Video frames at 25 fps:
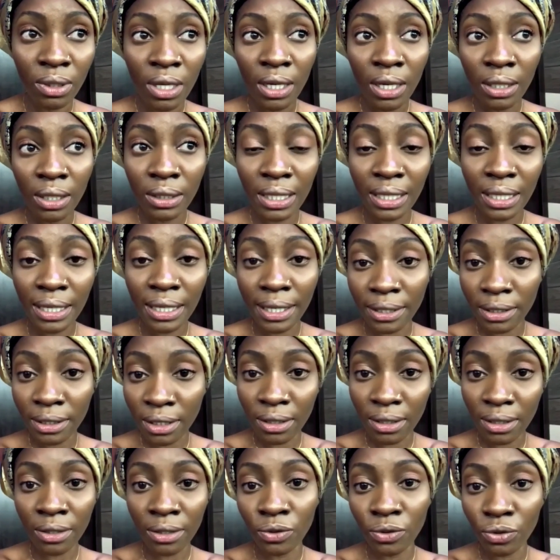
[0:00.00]
the
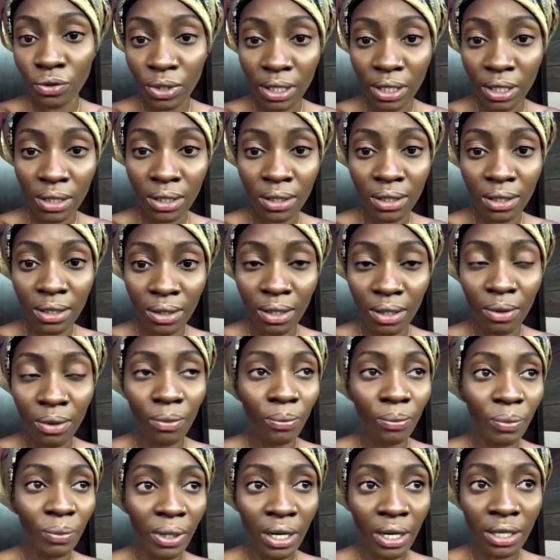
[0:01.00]
1900s,
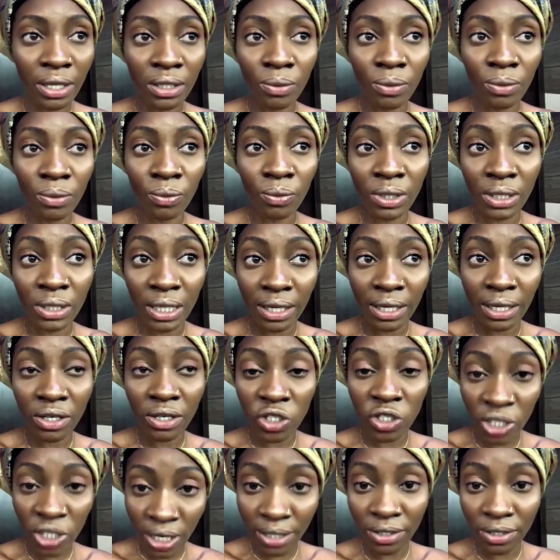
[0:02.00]
because it was later
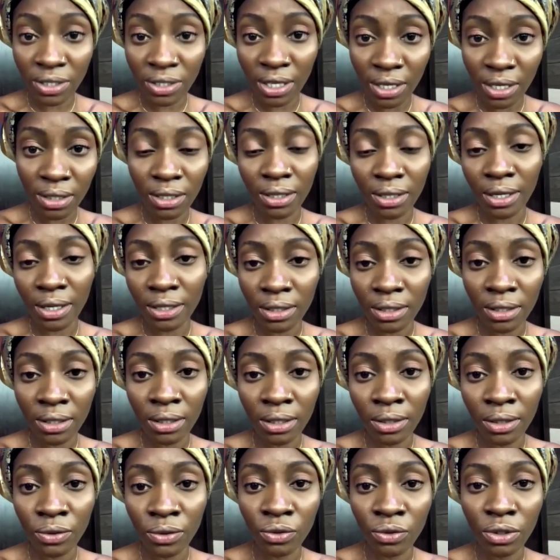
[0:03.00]
changed in the
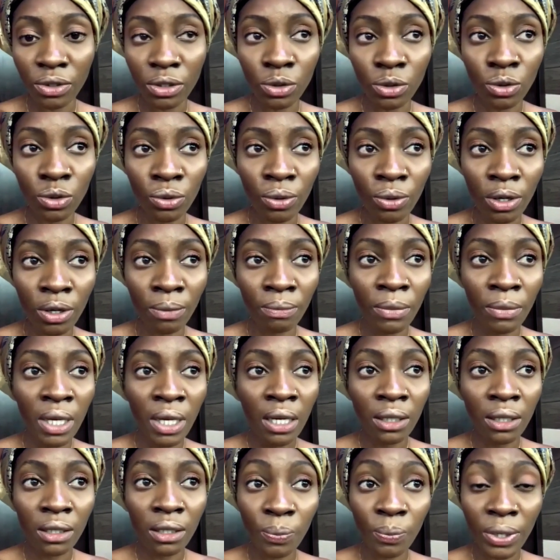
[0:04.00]
1900s to
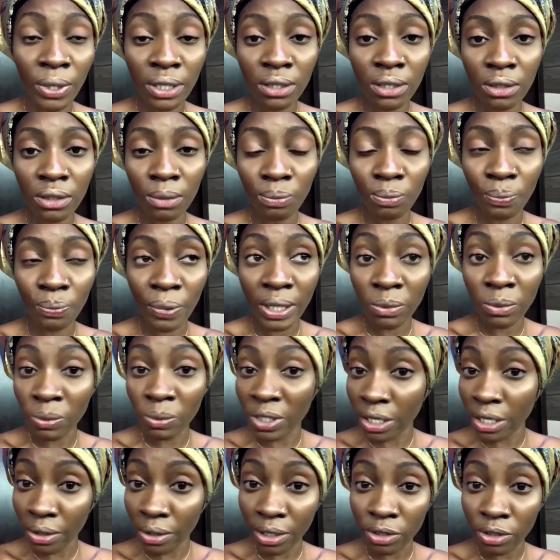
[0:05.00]
the
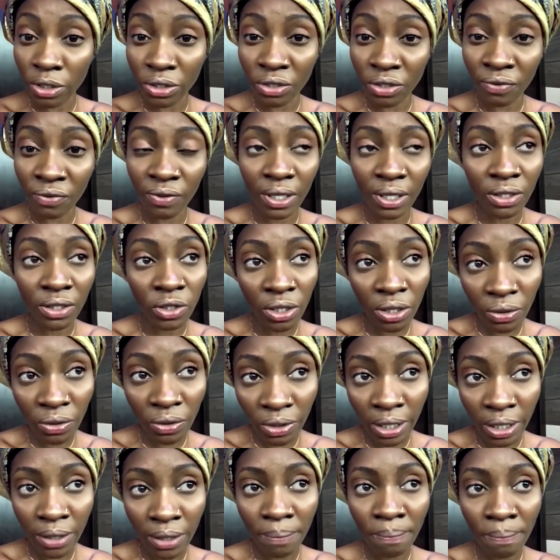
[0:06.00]
Presbyterian Church of
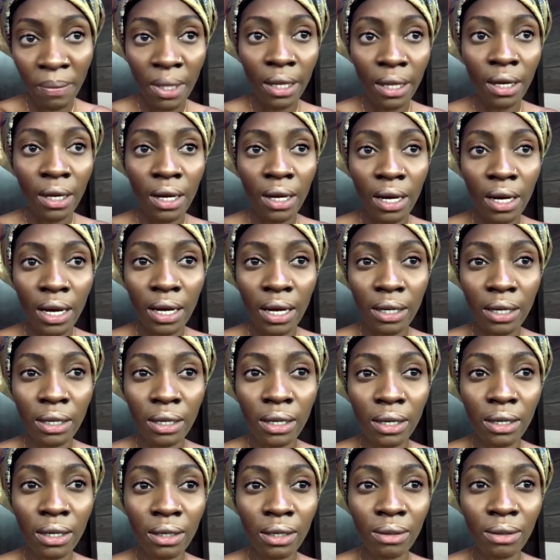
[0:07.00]
Nigeria. And
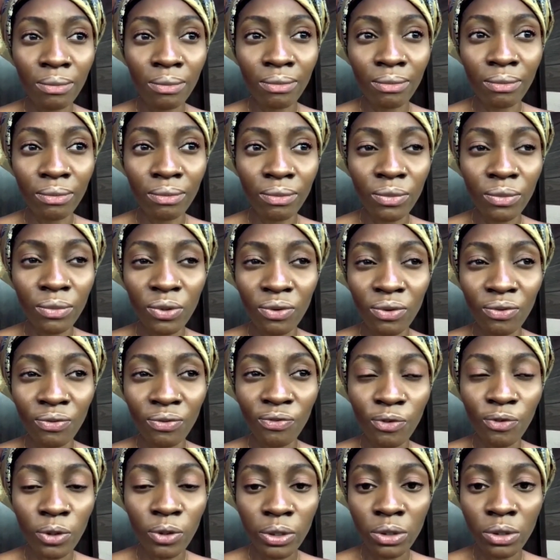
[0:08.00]

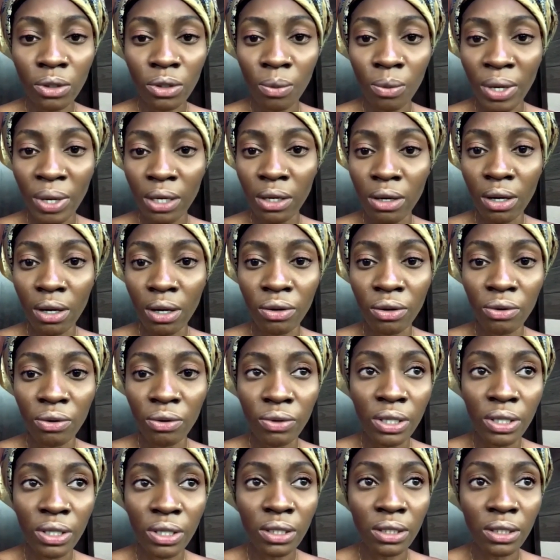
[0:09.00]
for so many other
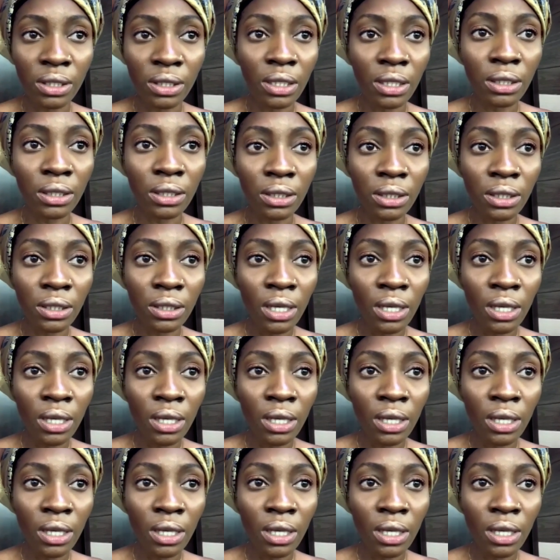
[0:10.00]
reasons,